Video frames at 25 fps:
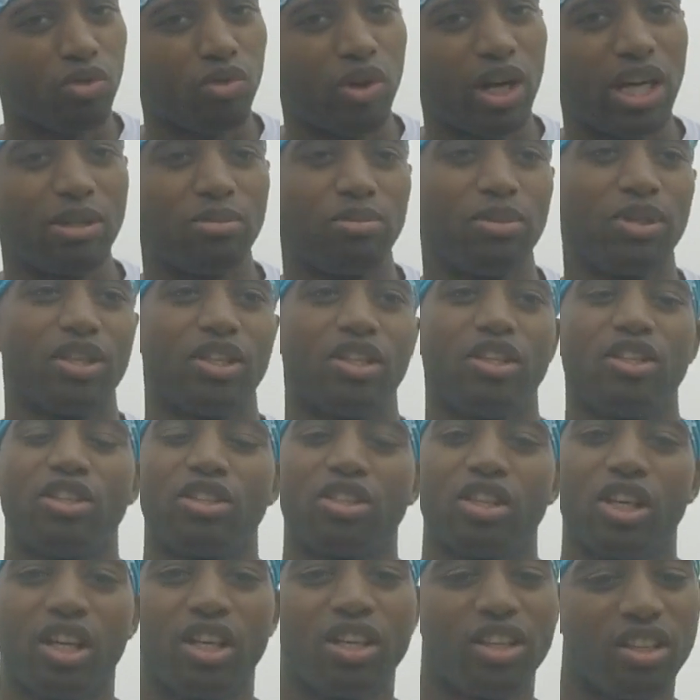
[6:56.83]
the race,
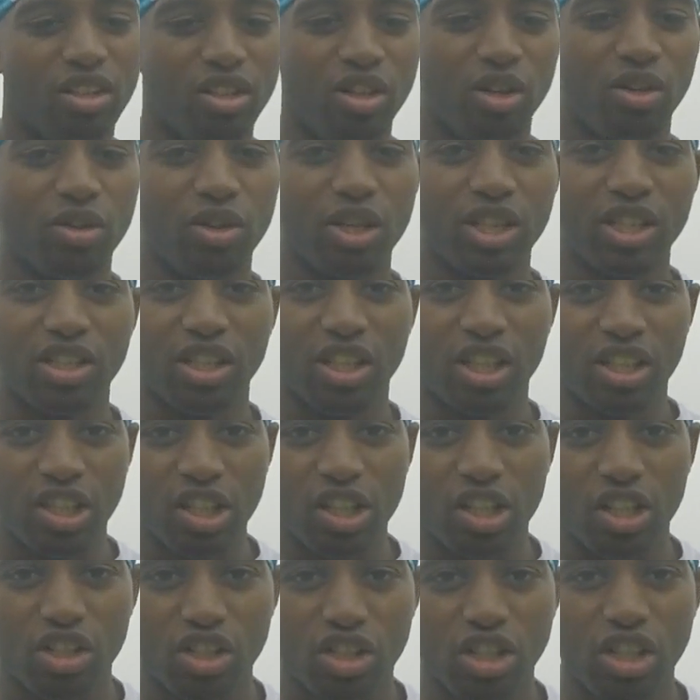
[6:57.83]
because, you know,
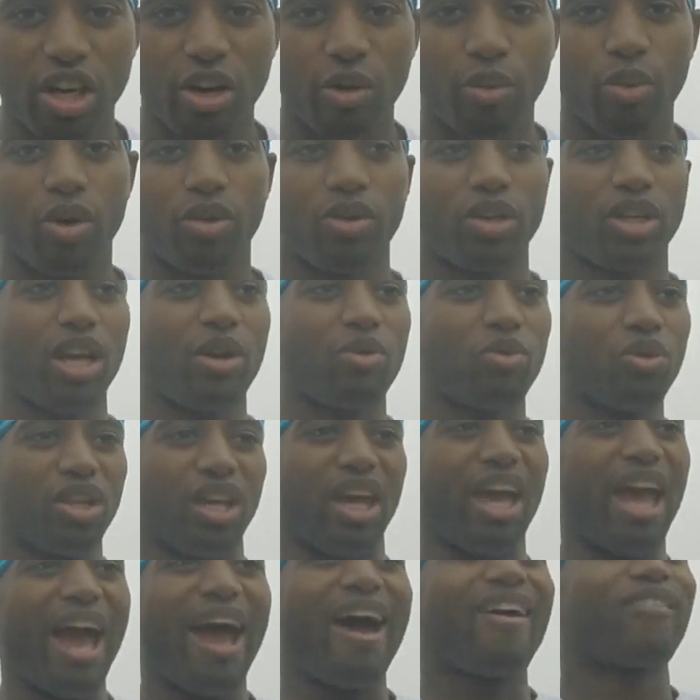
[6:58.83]
it's in a stairwell. You can't
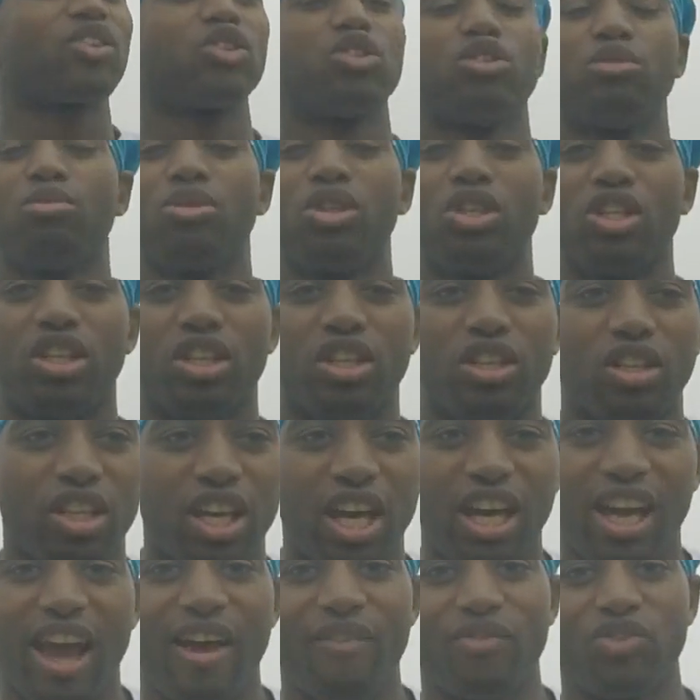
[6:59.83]
really have
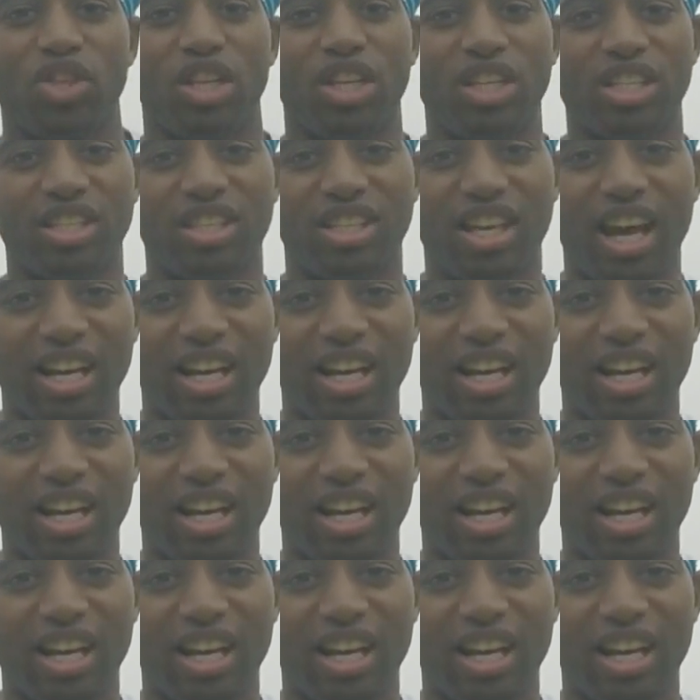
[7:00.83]
can't have tens,